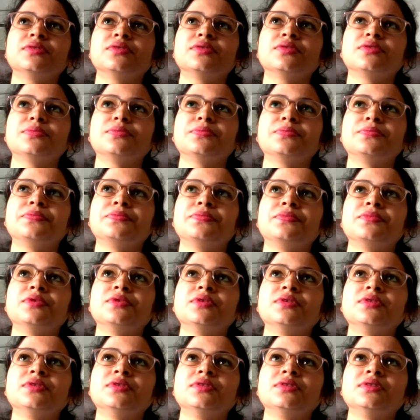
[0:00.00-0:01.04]
group,
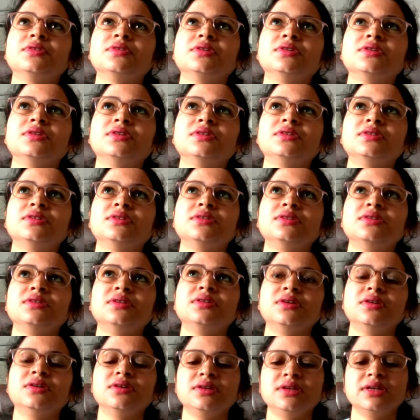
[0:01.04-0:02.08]

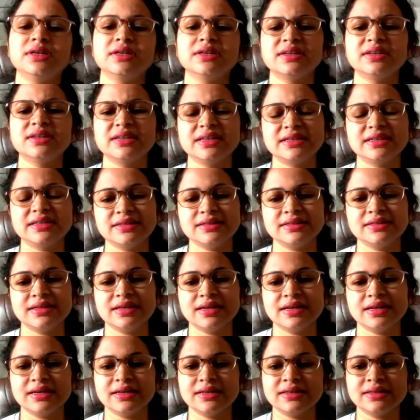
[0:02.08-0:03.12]
like greater
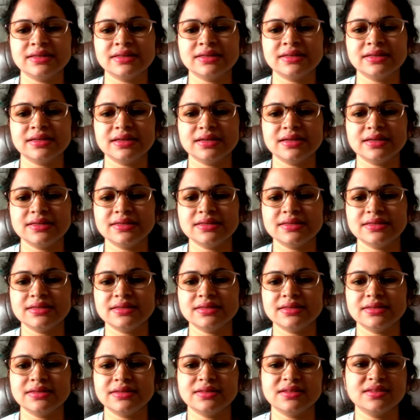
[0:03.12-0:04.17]
than, less
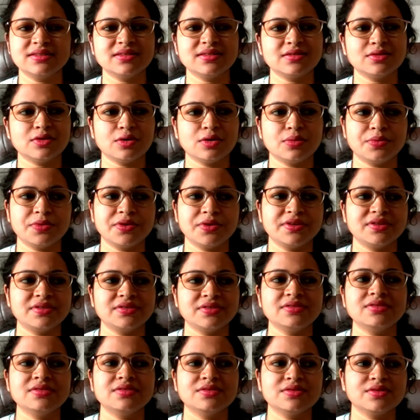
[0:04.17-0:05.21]
than. These are
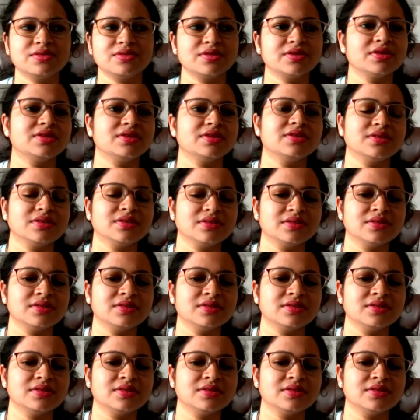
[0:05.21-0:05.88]
operators. Sorry.